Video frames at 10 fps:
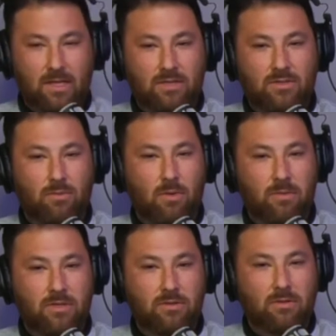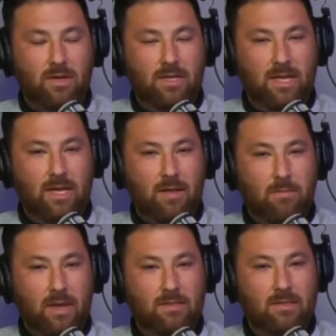what we do on a day-to-day
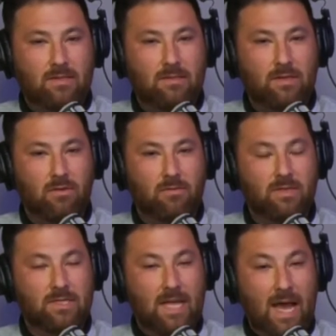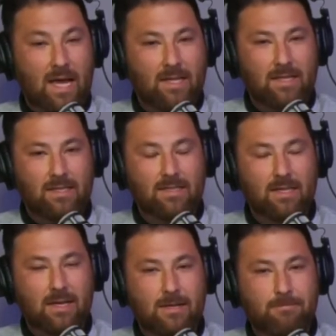basis. So there's that,
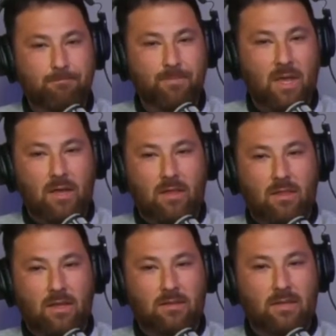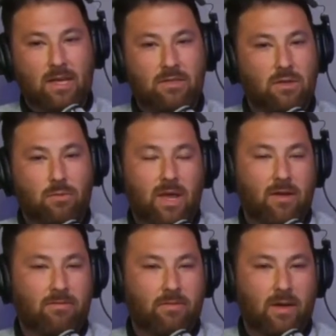and things like we
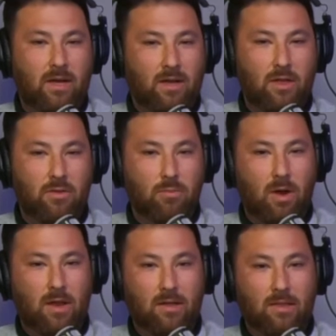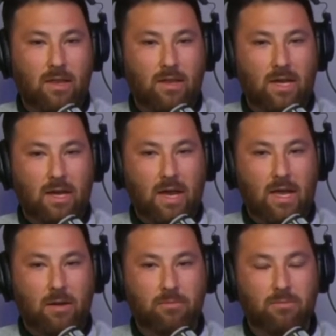have another product that I
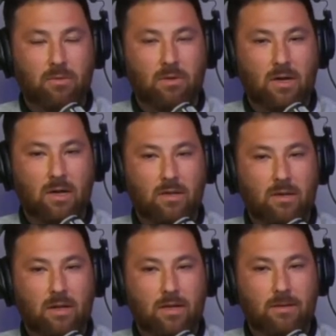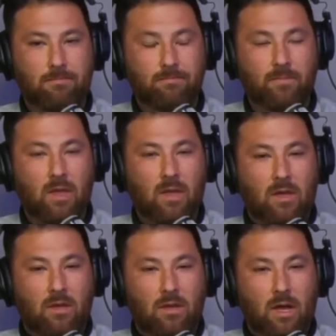helped work on
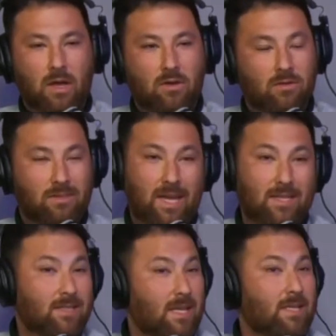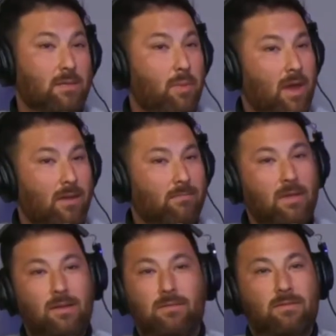called Gates Easy Pay.
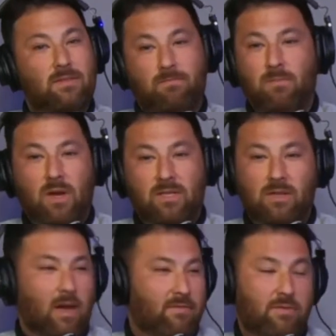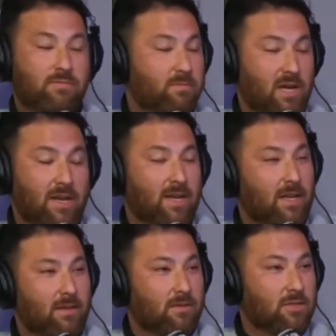It's if you've done
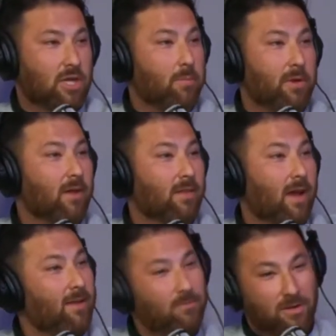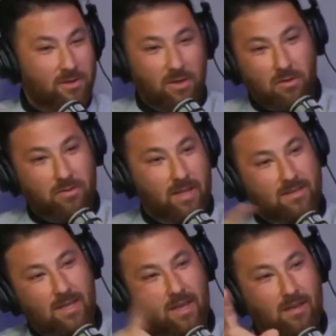any shopping online where you go and they
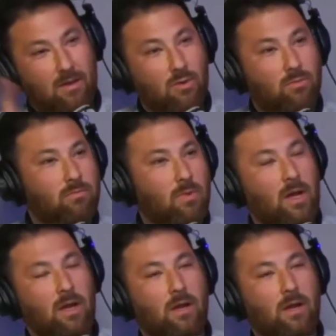say, why